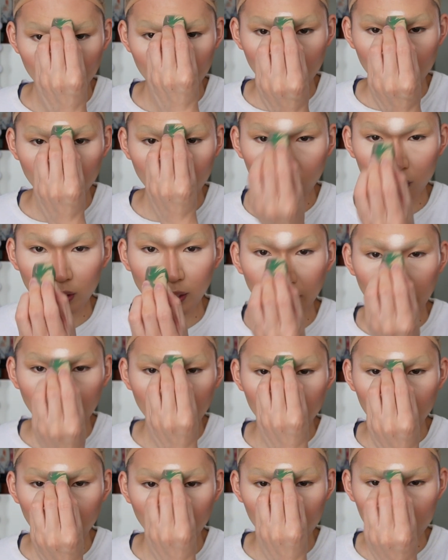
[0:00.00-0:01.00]
all the high
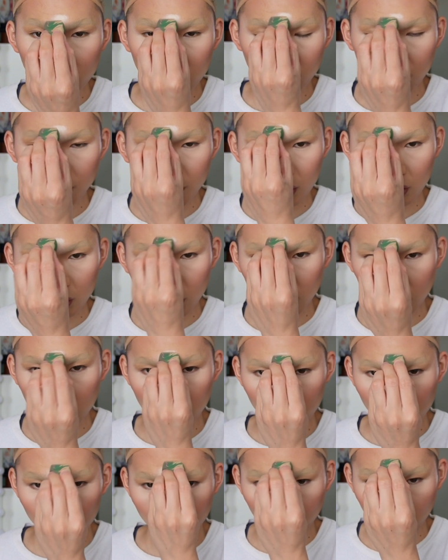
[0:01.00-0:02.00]
points of my cheeks
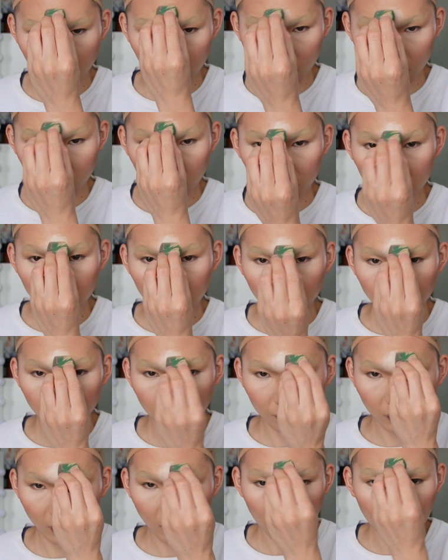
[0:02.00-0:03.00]
to be
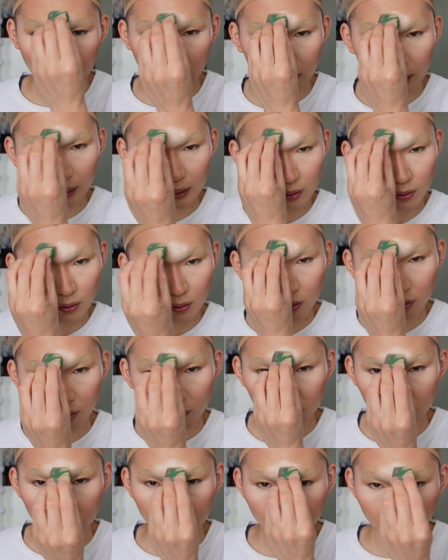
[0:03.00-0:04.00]
highlighted.
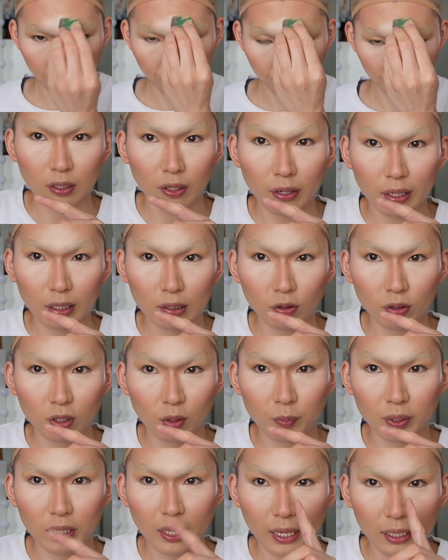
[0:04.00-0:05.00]
Now I look a
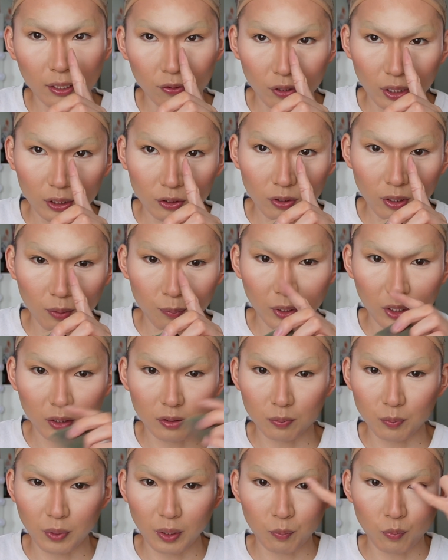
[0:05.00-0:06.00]
bit angry actually
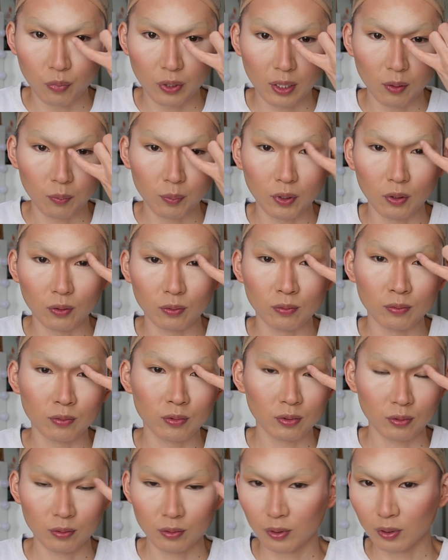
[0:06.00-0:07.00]
because my brow
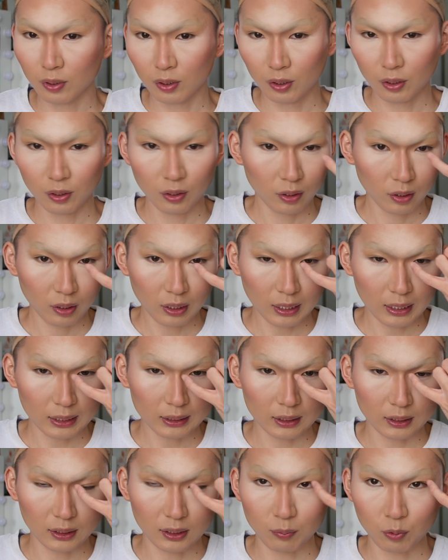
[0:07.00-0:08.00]
bones
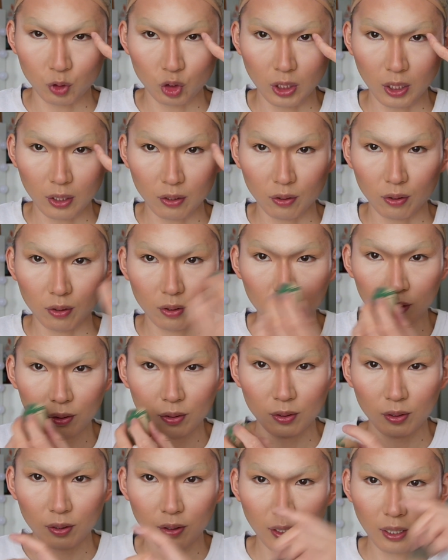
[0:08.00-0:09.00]
casting some shadow,
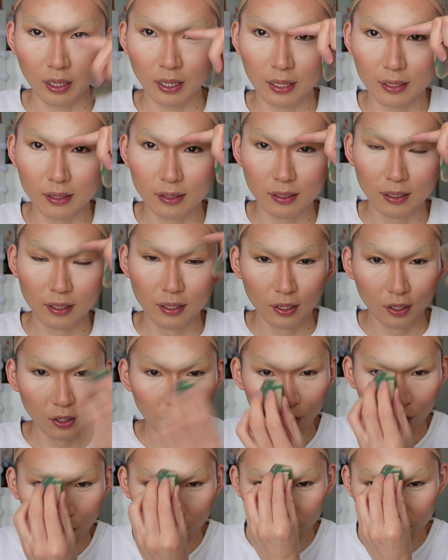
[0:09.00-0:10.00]
and
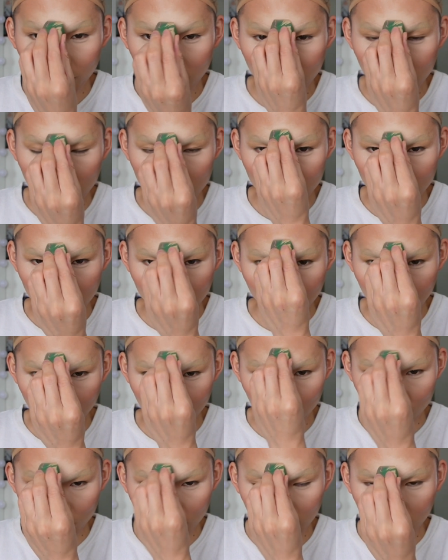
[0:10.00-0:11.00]
with this
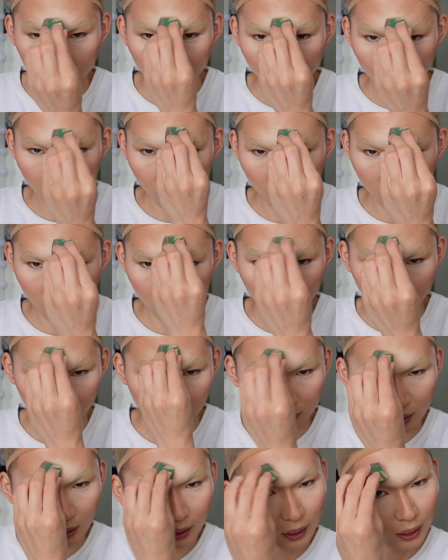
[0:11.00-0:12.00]
contract to
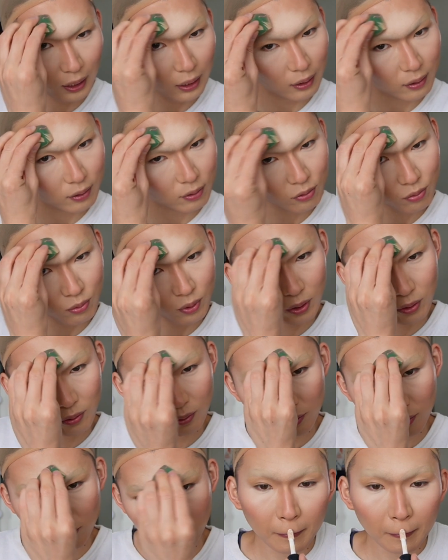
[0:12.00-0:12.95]
this highlight as well.